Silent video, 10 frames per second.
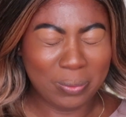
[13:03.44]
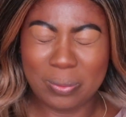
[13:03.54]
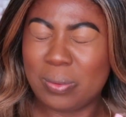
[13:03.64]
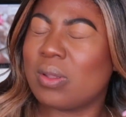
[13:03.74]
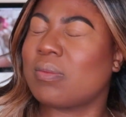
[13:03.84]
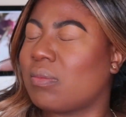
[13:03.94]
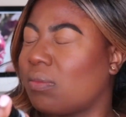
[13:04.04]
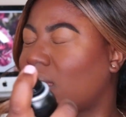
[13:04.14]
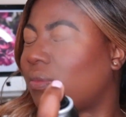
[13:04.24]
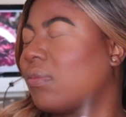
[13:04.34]
know why I went
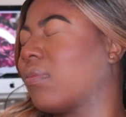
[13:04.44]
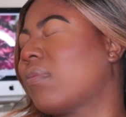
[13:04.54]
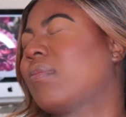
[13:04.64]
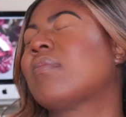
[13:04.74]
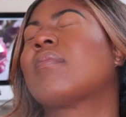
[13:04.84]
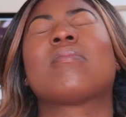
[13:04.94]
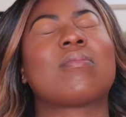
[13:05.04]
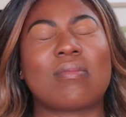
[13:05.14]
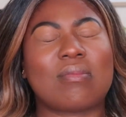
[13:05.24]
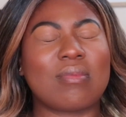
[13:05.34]
in for a second. Am
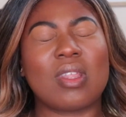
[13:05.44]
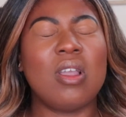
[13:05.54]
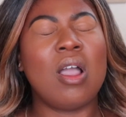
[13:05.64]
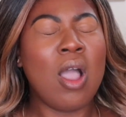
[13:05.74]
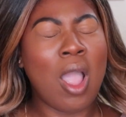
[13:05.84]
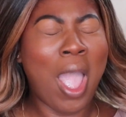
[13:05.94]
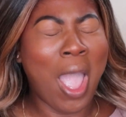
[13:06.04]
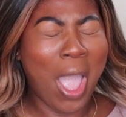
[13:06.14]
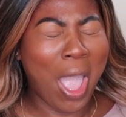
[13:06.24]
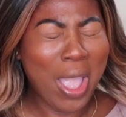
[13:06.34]
I all right? 3
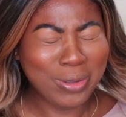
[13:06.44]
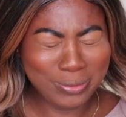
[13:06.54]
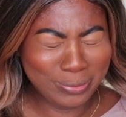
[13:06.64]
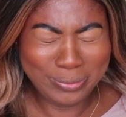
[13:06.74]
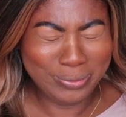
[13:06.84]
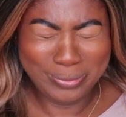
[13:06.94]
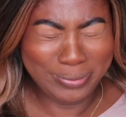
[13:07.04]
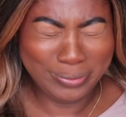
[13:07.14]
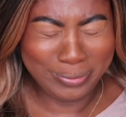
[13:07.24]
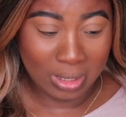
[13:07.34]
goes?
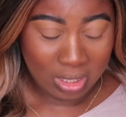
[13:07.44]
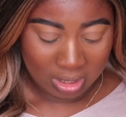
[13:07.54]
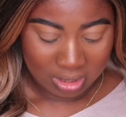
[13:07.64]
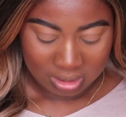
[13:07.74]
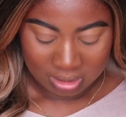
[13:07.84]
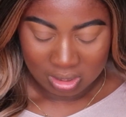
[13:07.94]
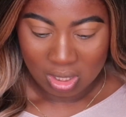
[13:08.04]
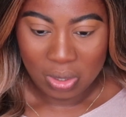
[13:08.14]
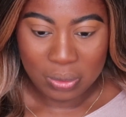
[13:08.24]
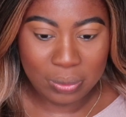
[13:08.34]
Wow.
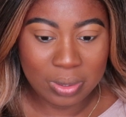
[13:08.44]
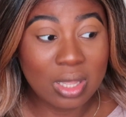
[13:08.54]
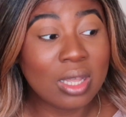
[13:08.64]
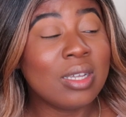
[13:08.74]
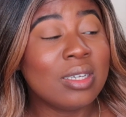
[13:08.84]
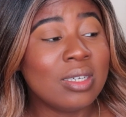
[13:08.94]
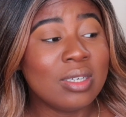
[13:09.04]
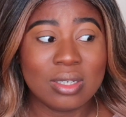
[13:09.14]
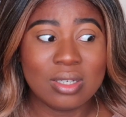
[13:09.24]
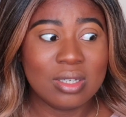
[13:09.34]
I'm
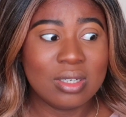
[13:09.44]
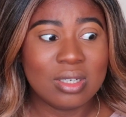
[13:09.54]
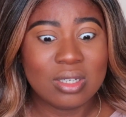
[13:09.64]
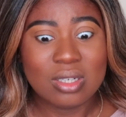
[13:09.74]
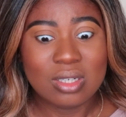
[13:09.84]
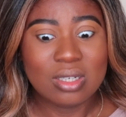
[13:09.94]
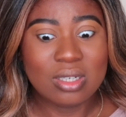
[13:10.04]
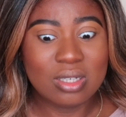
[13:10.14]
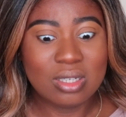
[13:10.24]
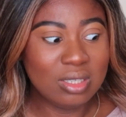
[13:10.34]
so, what
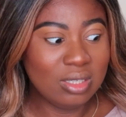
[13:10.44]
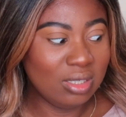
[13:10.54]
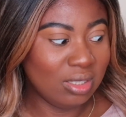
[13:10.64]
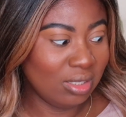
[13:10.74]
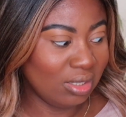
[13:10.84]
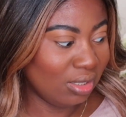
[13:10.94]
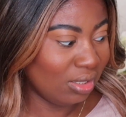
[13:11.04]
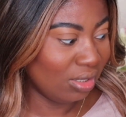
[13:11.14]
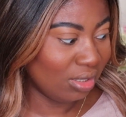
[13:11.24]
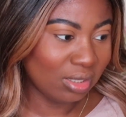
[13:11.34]
even?
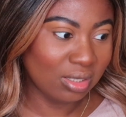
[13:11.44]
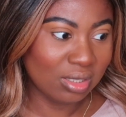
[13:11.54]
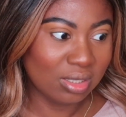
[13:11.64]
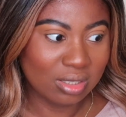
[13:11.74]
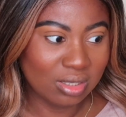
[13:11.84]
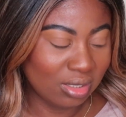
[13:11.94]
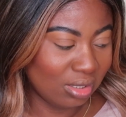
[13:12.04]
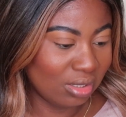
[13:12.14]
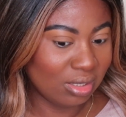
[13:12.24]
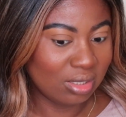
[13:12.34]
Okay,
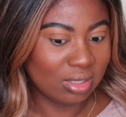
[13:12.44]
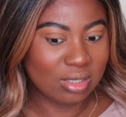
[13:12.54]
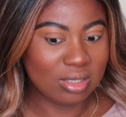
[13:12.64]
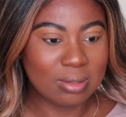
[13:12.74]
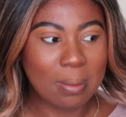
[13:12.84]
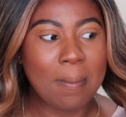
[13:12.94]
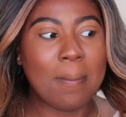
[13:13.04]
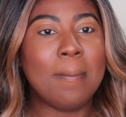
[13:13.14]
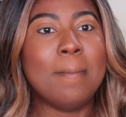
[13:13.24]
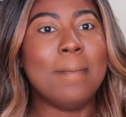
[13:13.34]
yeah, it's